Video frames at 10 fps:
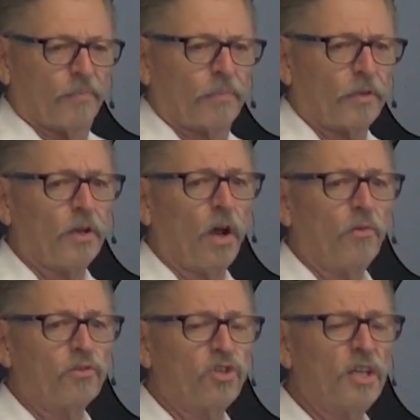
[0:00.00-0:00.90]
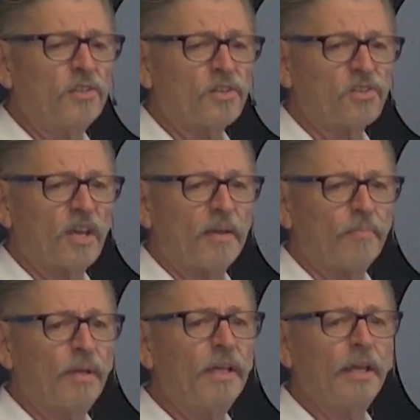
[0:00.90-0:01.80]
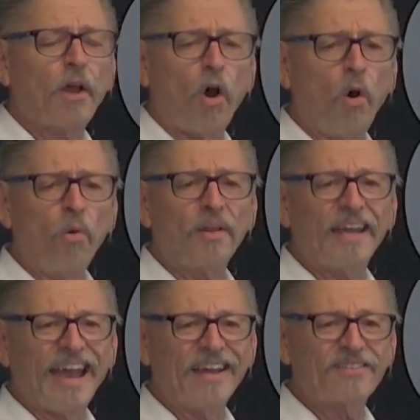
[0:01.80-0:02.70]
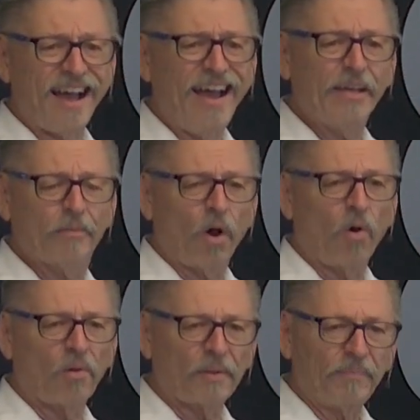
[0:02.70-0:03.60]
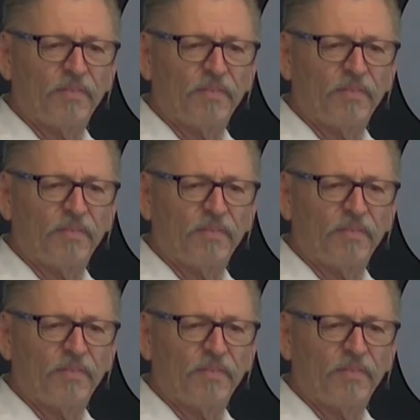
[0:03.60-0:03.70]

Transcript: You know, Jesus said, Be ye holy as I am holy.